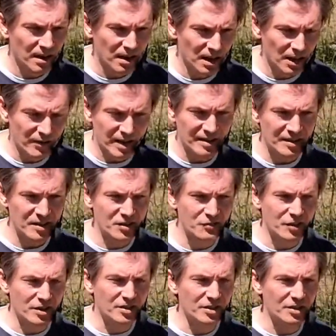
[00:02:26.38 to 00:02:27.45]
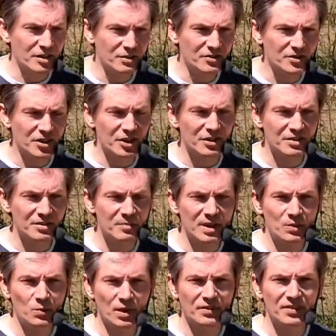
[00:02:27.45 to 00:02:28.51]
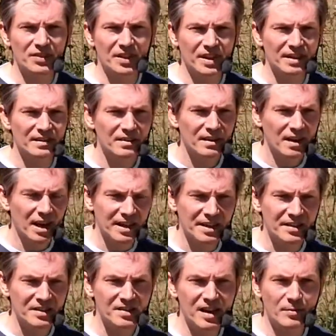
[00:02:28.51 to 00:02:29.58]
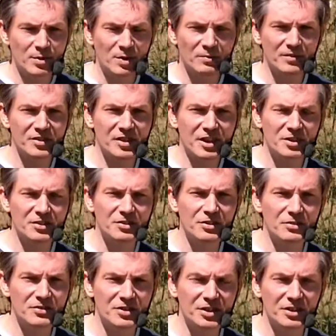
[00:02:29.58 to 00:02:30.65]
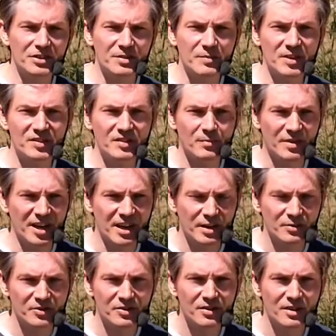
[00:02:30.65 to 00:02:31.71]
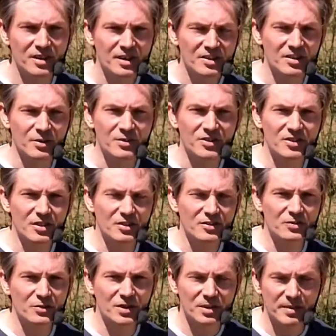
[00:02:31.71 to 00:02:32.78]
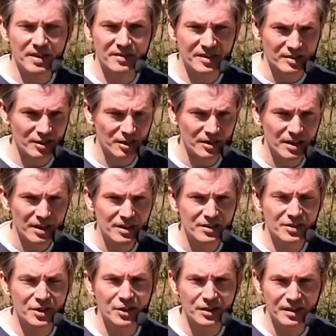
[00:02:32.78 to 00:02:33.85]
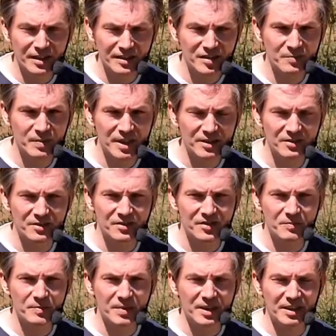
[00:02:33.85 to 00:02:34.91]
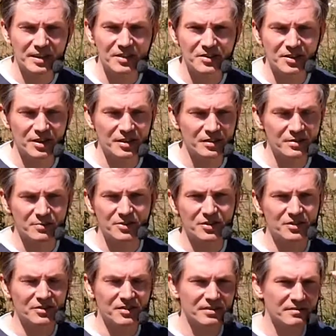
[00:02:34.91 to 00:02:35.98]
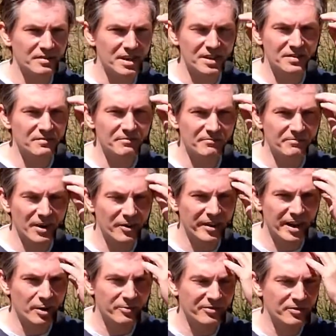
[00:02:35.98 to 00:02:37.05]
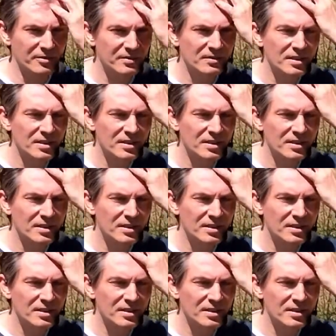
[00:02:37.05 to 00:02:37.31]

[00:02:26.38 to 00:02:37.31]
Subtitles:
I've had an instructor use turn to mean one thing, and in the same conversation use turn to mean something else. So he starts talking about things like turning his spins and spinning his turns, which isn't very helpful.